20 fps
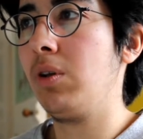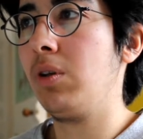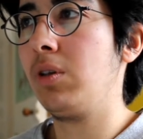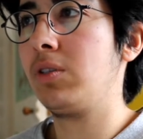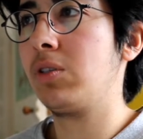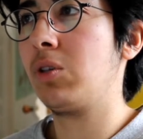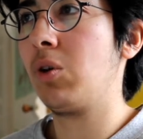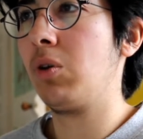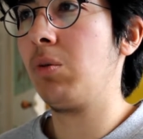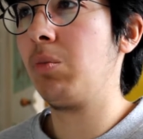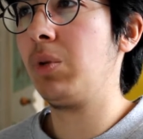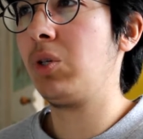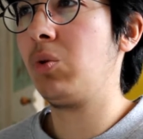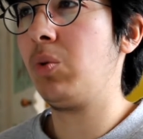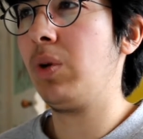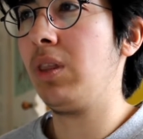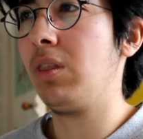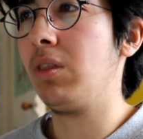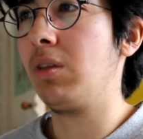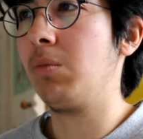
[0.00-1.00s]

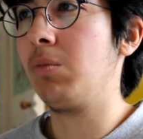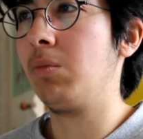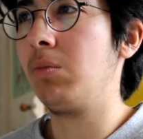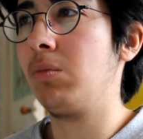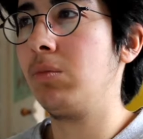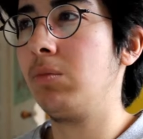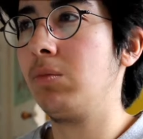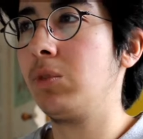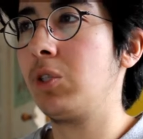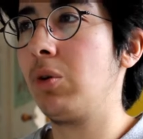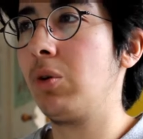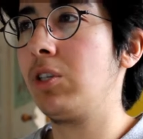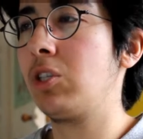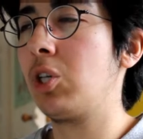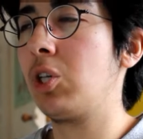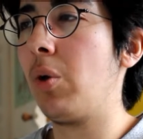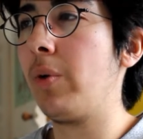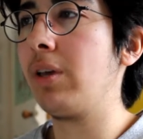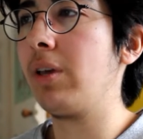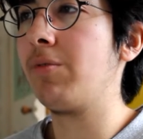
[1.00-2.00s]
between them. So it's
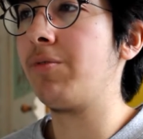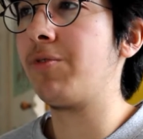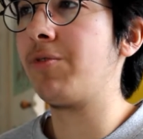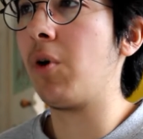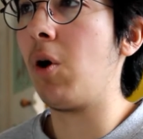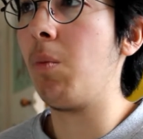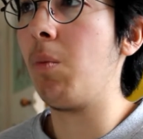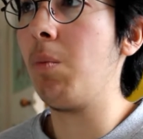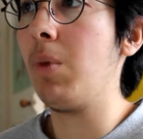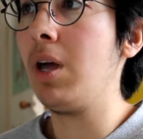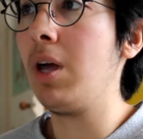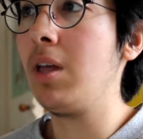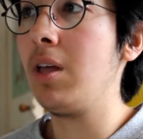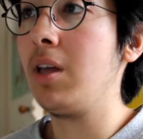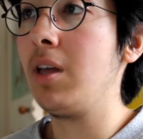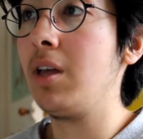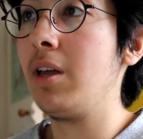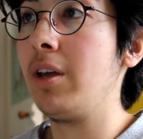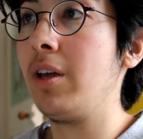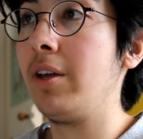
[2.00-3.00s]
going from
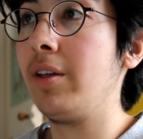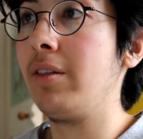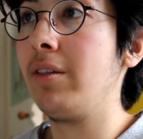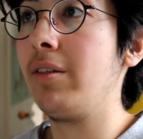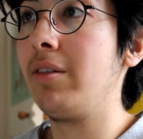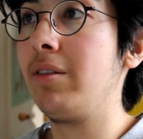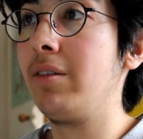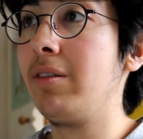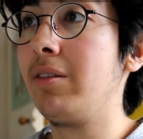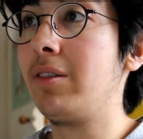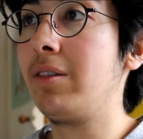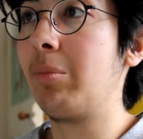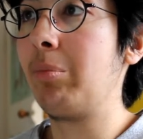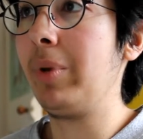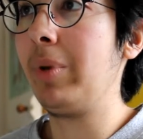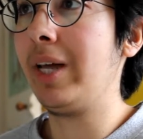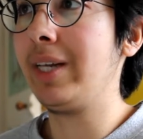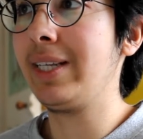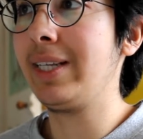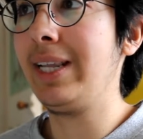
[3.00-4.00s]
the
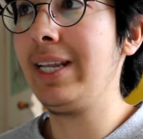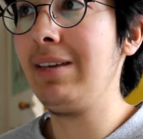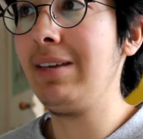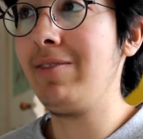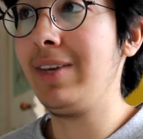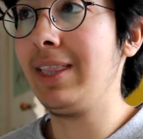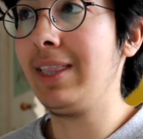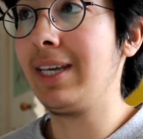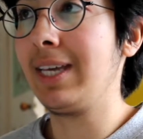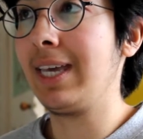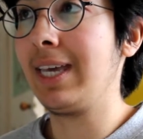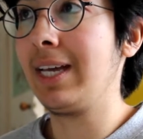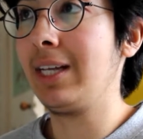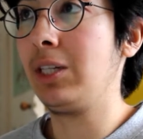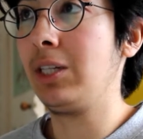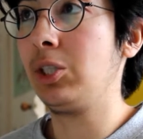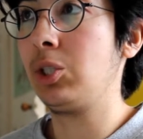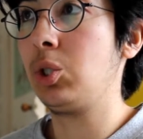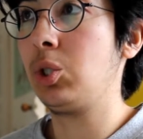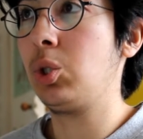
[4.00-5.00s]
blood leaving the
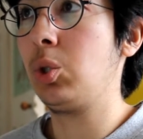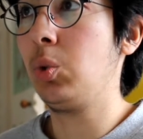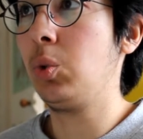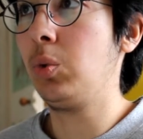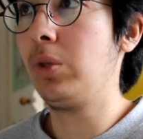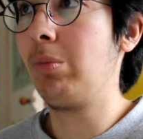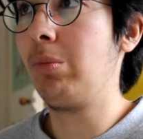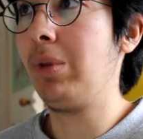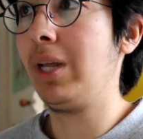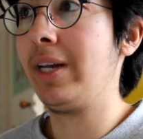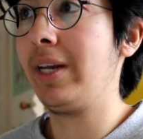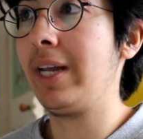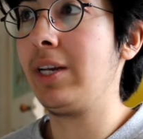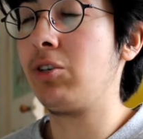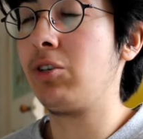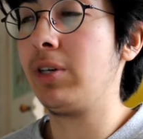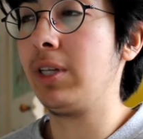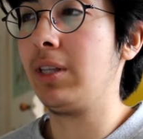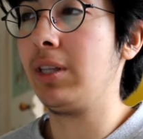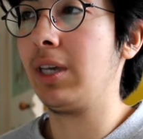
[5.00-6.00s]
gill to the blood
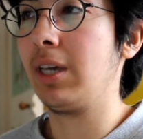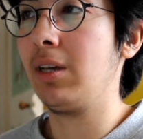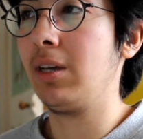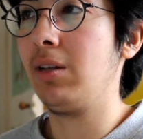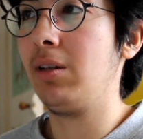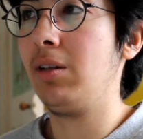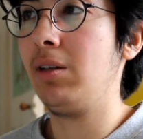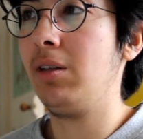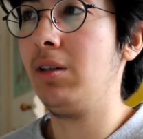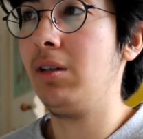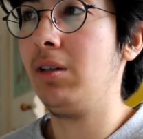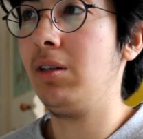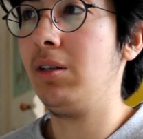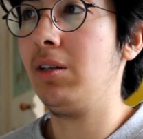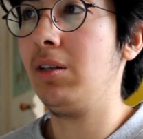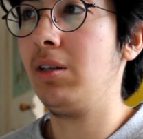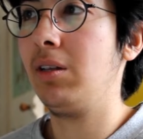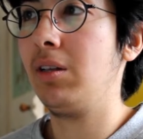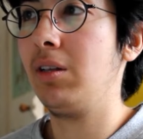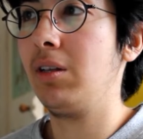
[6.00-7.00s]
entering the gill.
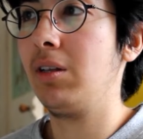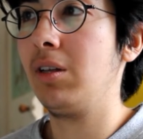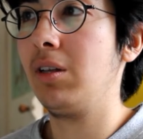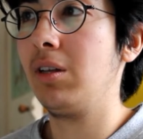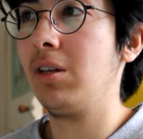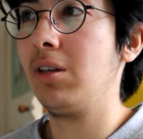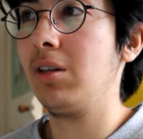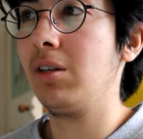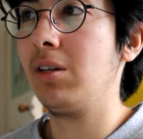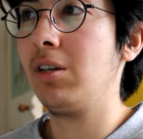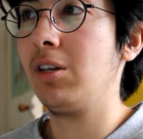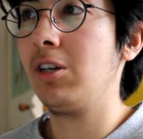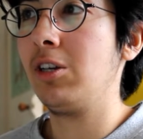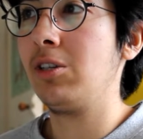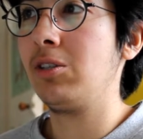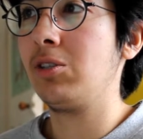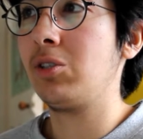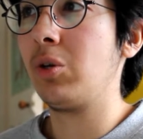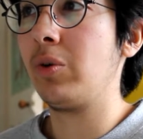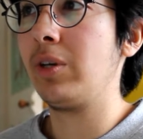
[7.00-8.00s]

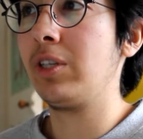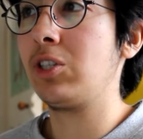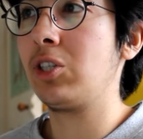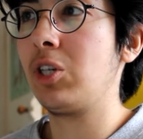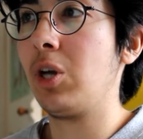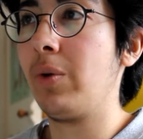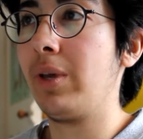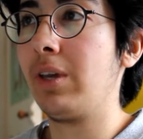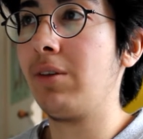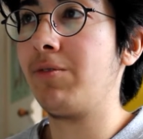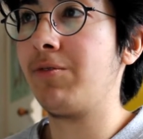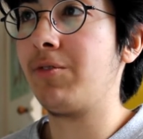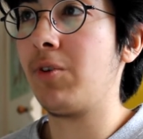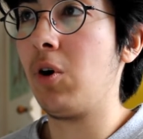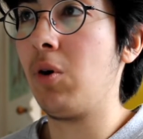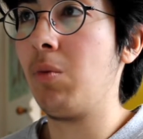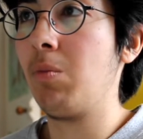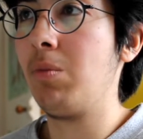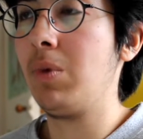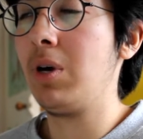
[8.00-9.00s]
So it's going
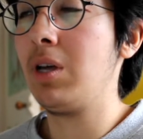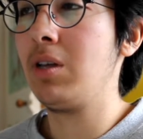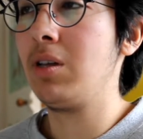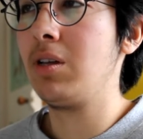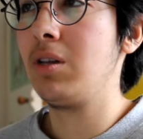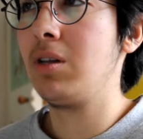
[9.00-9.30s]
from